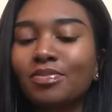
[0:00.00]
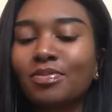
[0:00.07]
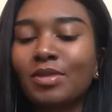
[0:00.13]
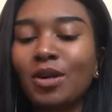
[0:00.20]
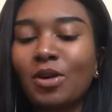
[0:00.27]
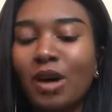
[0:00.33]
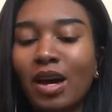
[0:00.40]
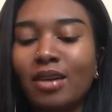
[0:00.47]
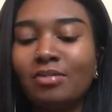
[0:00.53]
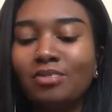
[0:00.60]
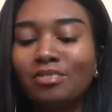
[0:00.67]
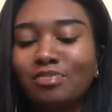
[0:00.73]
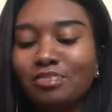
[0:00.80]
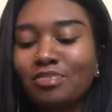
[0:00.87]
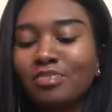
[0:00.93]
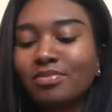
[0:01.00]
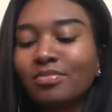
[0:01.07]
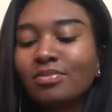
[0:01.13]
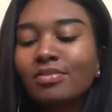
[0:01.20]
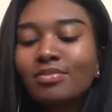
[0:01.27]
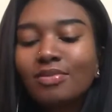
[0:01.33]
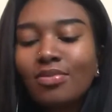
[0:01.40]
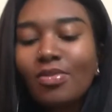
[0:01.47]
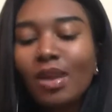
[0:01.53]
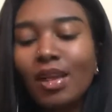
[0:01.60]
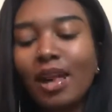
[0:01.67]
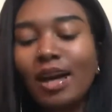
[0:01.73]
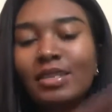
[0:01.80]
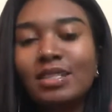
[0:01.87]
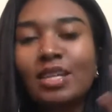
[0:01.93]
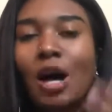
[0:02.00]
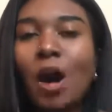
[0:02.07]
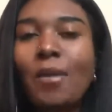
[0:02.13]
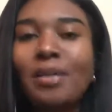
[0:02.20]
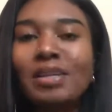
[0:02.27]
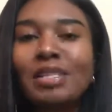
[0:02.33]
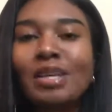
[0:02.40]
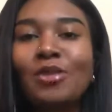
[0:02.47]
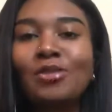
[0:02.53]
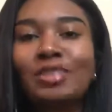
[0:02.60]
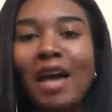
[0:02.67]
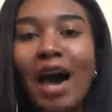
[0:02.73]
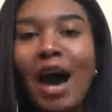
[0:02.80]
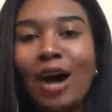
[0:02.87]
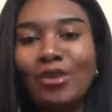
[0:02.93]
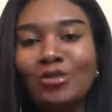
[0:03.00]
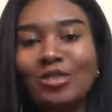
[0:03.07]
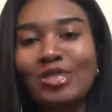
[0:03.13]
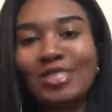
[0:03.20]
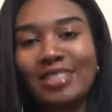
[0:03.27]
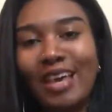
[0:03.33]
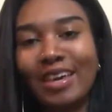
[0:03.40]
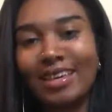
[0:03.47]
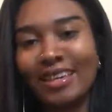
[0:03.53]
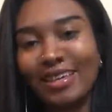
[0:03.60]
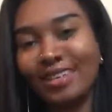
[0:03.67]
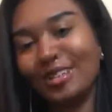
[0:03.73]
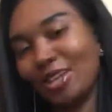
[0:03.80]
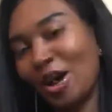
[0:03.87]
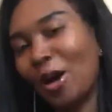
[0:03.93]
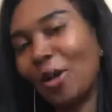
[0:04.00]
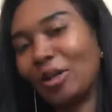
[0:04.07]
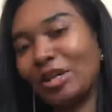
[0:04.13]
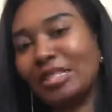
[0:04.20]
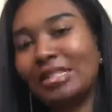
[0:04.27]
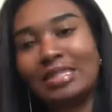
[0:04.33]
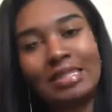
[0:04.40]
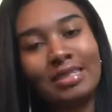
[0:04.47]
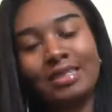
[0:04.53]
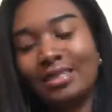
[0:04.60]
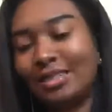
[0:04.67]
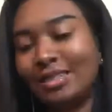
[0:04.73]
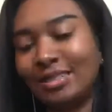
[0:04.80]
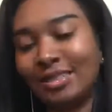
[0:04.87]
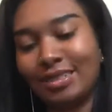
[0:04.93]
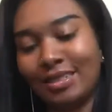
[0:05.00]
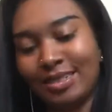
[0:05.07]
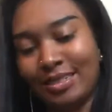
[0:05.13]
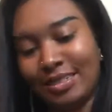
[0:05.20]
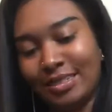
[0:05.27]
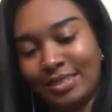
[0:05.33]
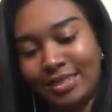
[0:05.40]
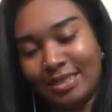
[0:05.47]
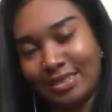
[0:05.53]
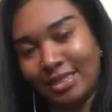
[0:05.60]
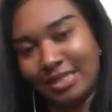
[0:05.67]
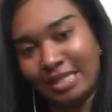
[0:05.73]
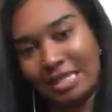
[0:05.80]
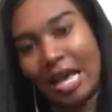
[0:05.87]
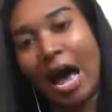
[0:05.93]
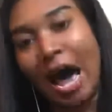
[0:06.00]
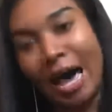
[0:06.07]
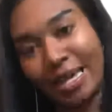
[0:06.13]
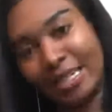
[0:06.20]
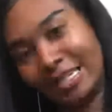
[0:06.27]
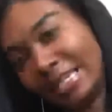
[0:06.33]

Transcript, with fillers: Okay. I had to calm myself down for a second, you know, because it's hot.